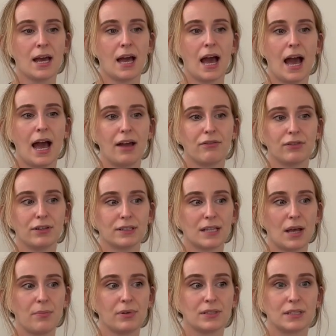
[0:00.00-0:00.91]
I, for
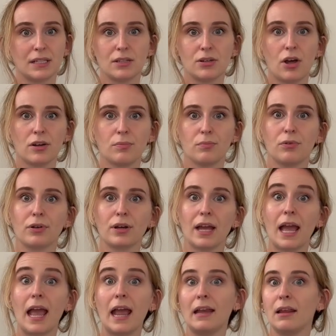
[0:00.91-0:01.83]
example, did not book
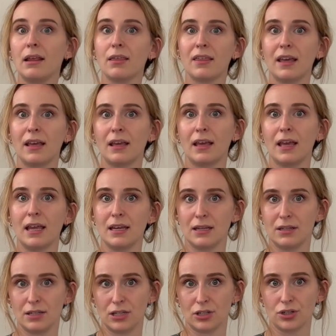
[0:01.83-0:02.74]
anything in
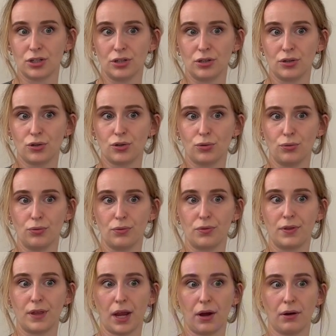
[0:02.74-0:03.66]
addition to
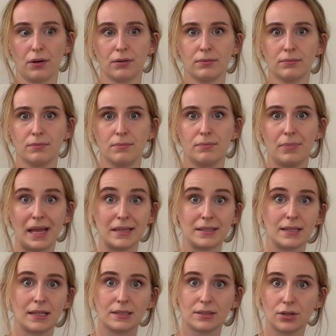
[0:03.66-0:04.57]
their
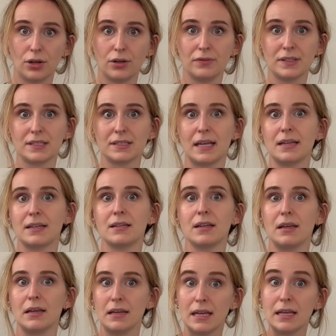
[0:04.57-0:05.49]
basic service that
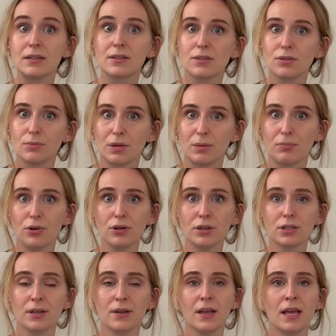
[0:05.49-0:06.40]
needs to be
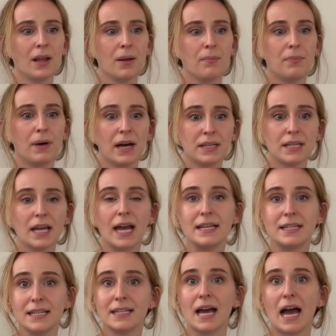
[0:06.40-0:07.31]
booked. But I
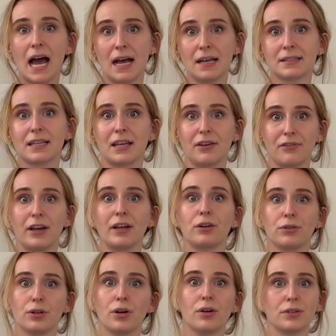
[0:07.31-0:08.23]
did ask if I
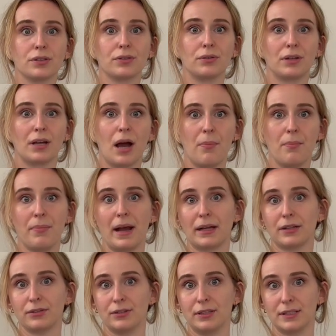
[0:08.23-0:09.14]
could also come
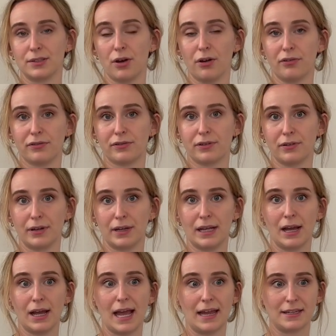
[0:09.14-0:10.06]
back to this offer
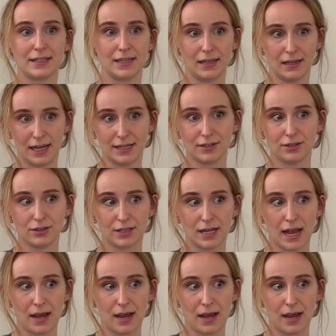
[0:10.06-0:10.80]
at a later